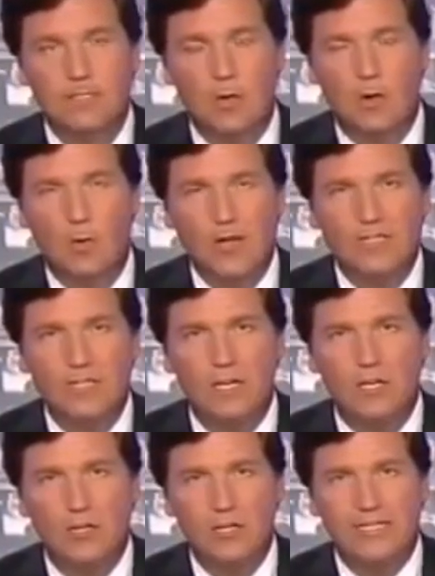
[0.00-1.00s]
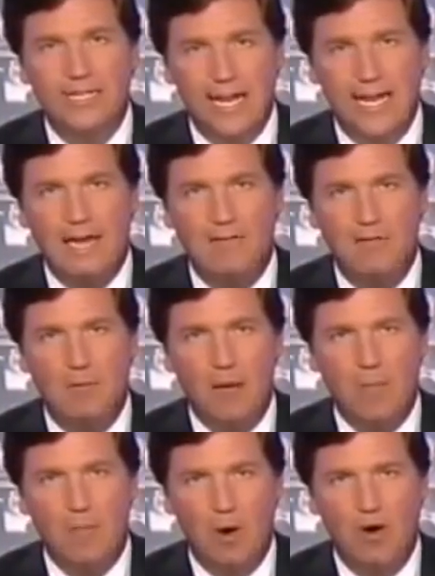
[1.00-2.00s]
So it wasn't a good day for
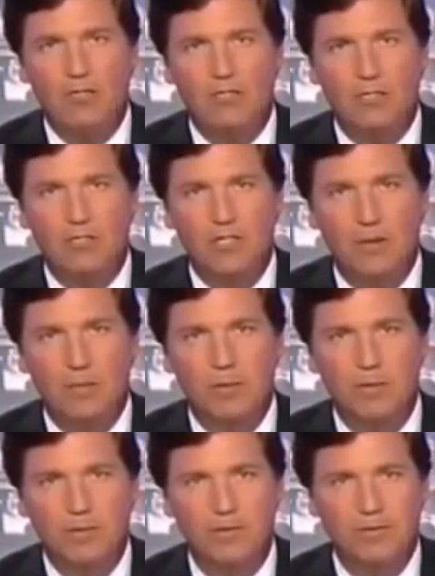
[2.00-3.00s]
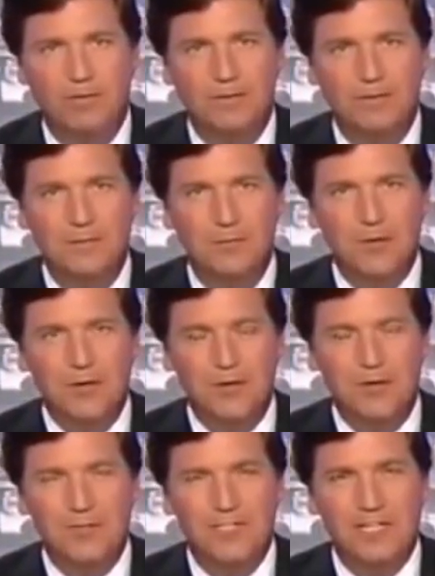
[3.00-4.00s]
bipartisanship. Britt
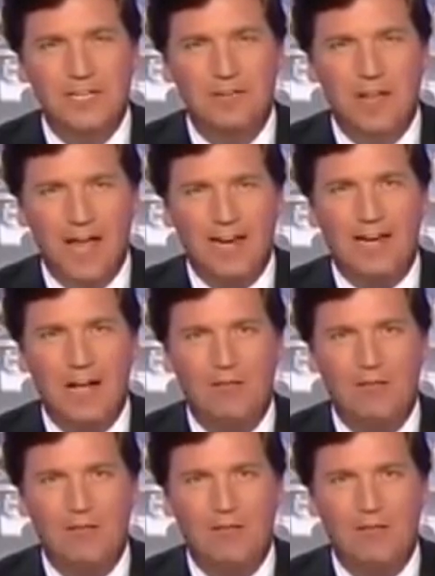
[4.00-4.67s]
Hume has seen a lot of